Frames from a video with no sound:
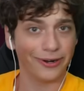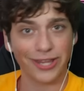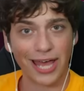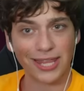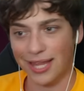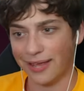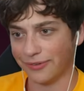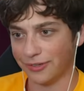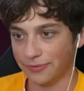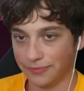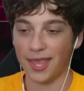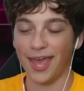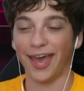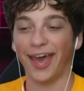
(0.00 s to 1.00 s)
putting that in the level.
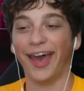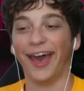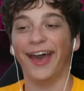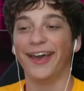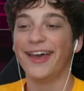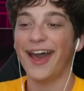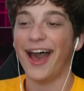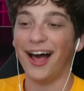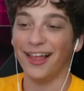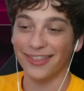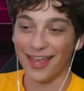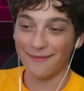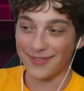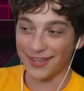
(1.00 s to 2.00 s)
I'll
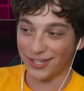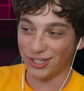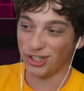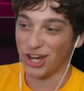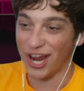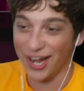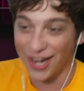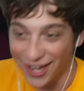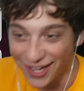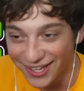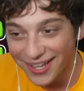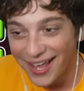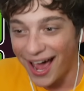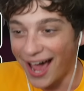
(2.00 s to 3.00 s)
name this chain.
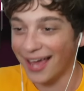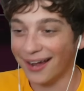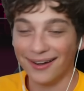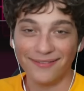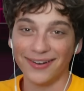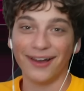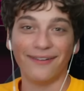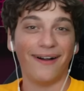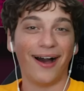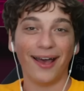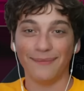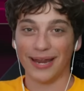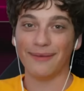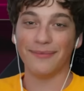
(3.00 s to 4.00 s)
I don't even know
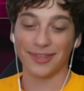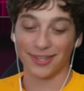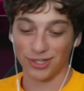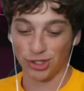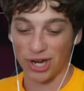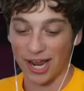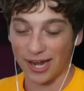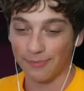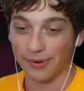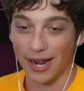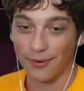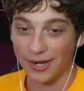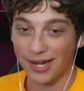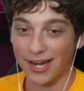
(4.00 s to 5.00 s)
why I'm naming this chain, but
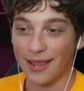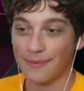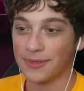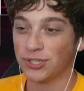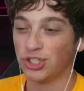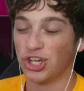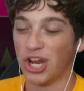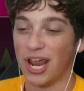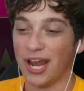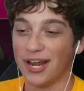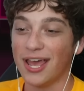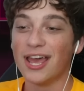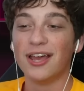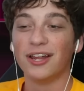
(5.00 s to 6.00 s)
I want to name this
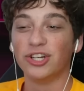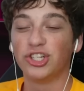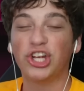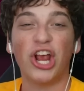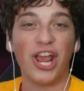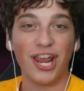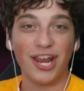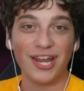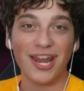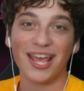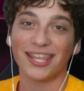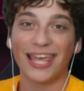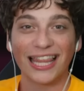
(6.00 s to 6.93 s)
chain Chain